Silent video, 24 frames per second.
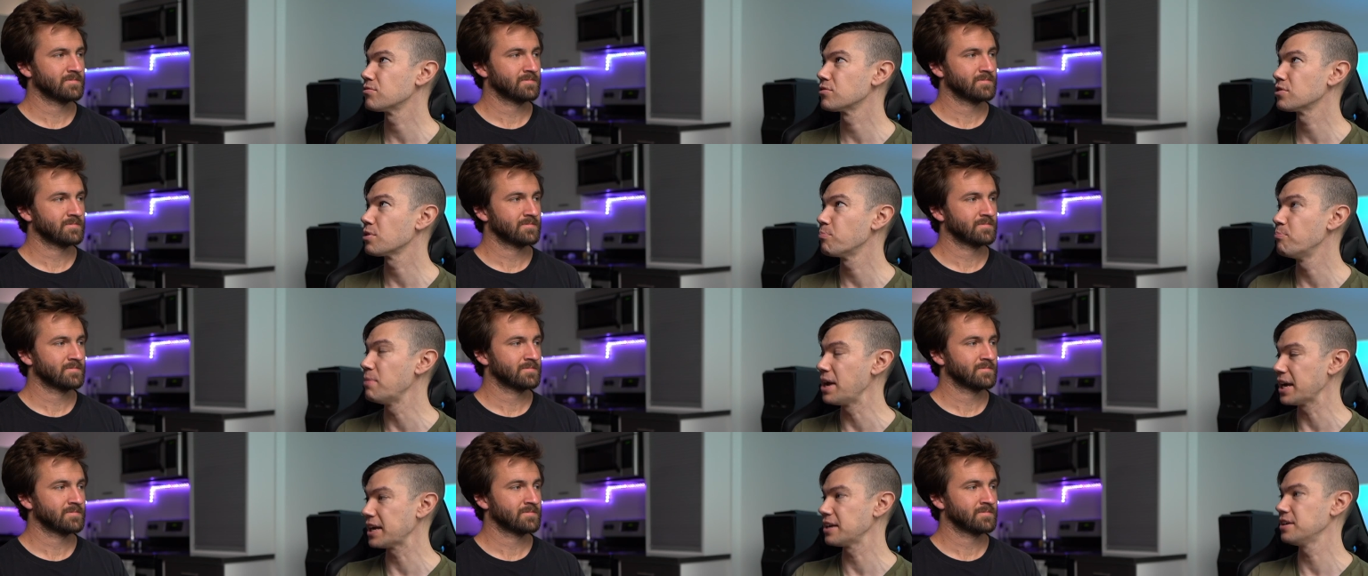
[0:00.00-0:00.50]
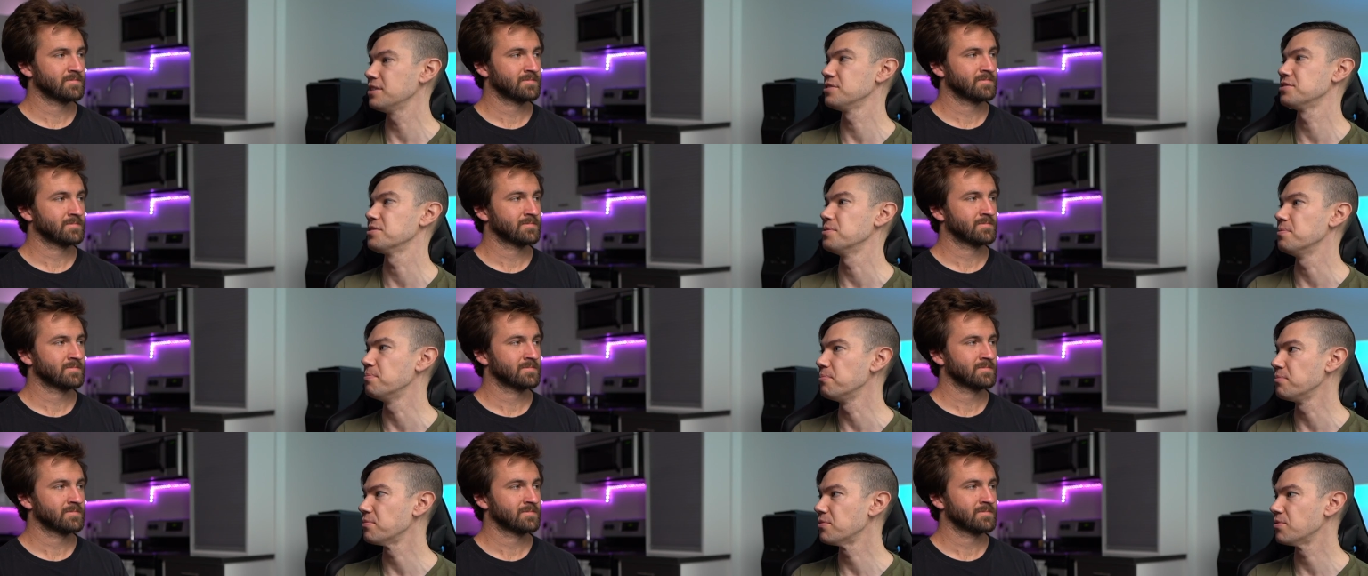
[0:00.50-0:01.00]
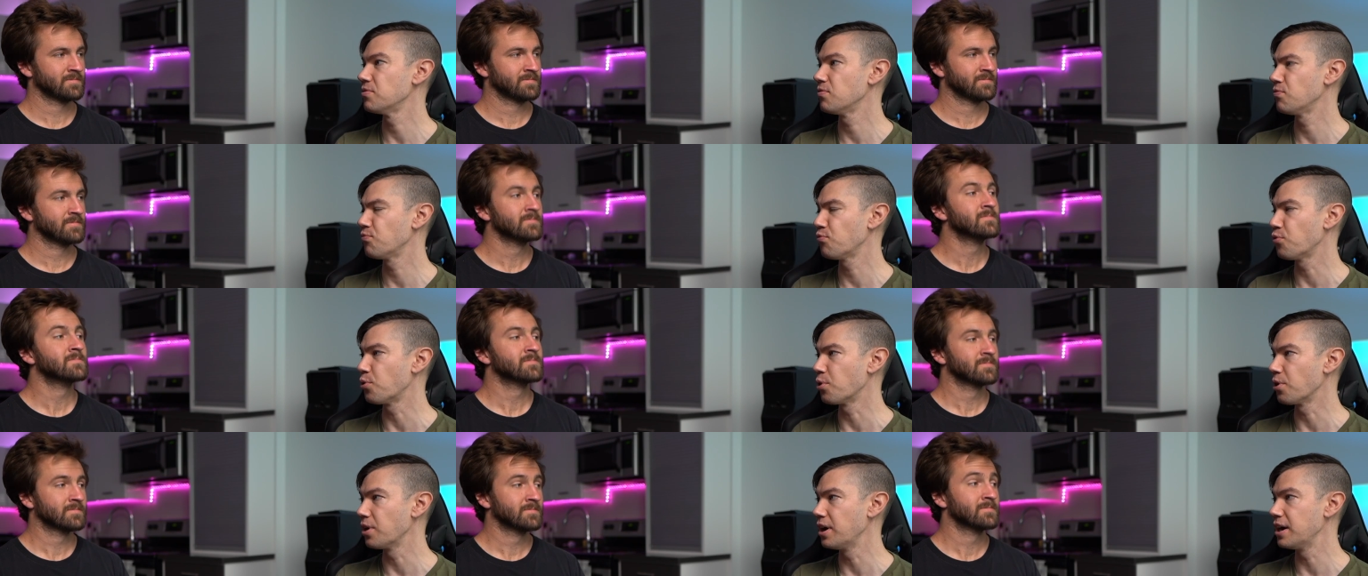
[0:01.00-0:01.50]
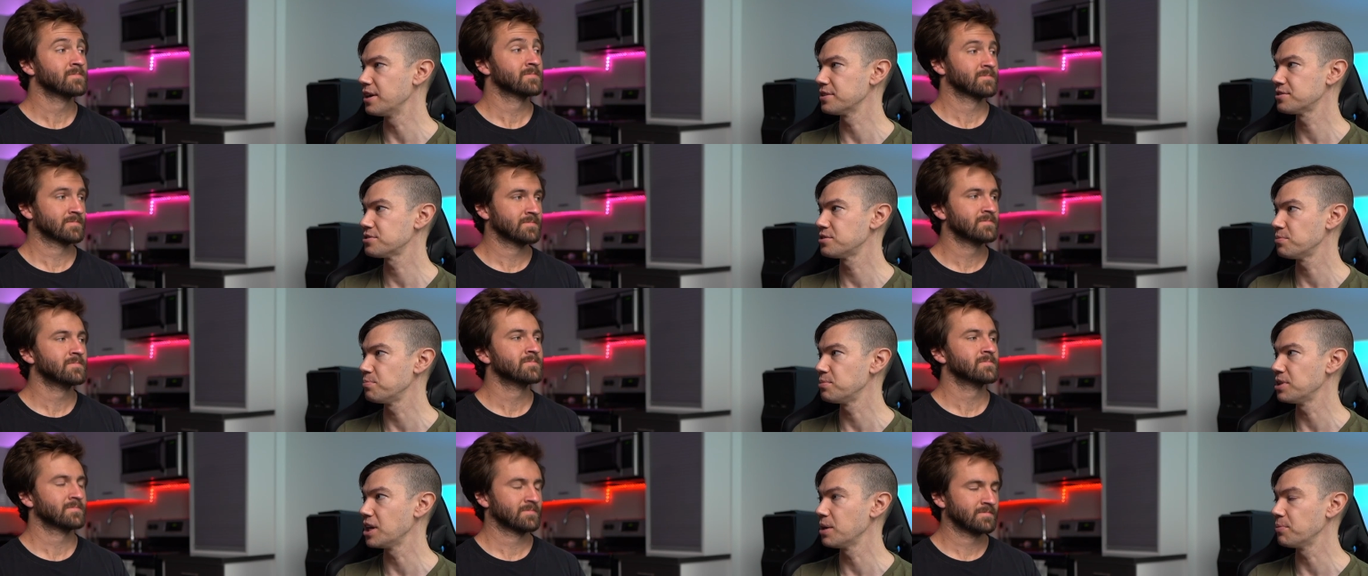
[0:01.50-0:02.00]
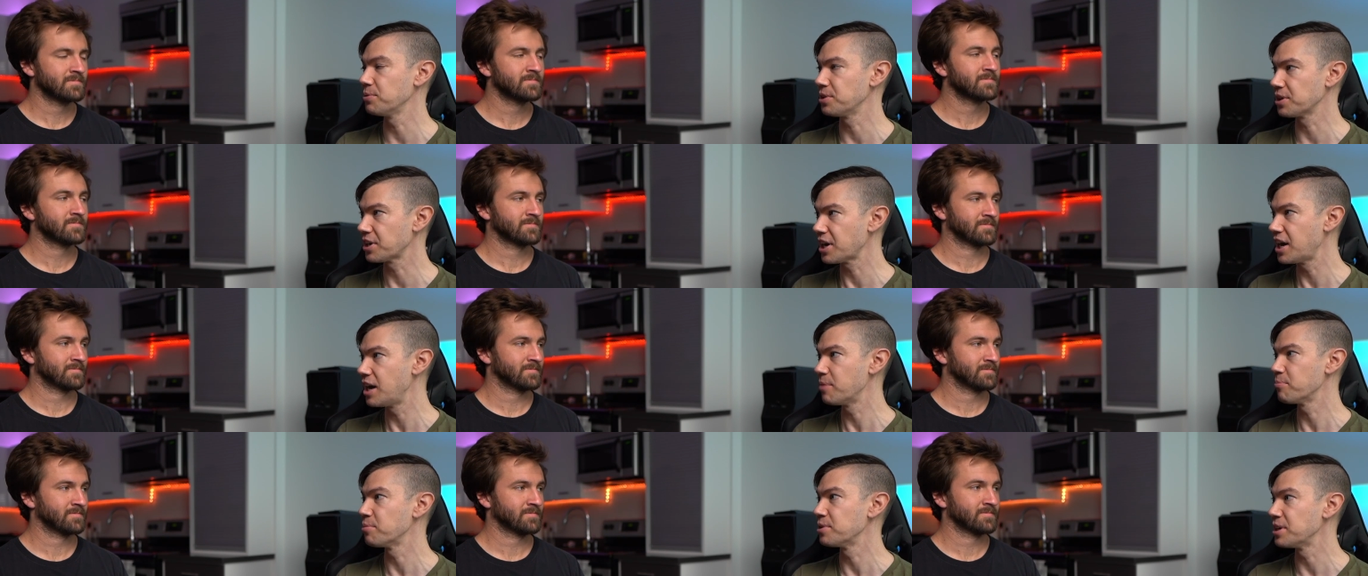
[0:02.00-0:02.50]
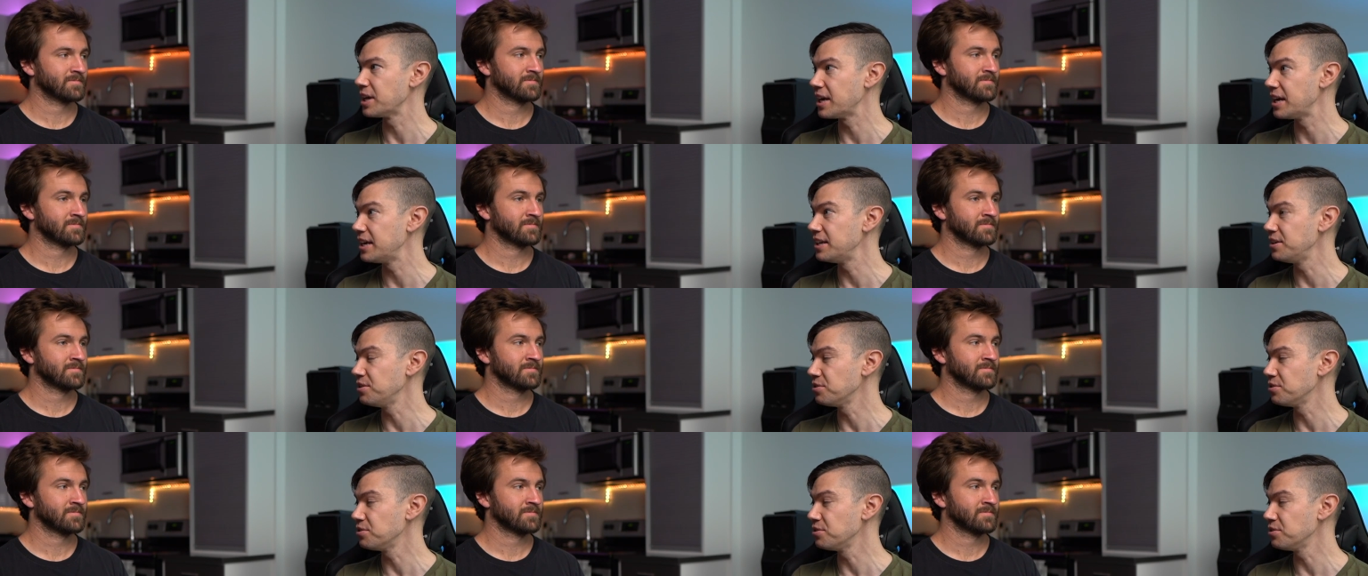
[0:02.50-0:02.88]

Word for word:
Speaker 1: mechanism for us to be able to comprehend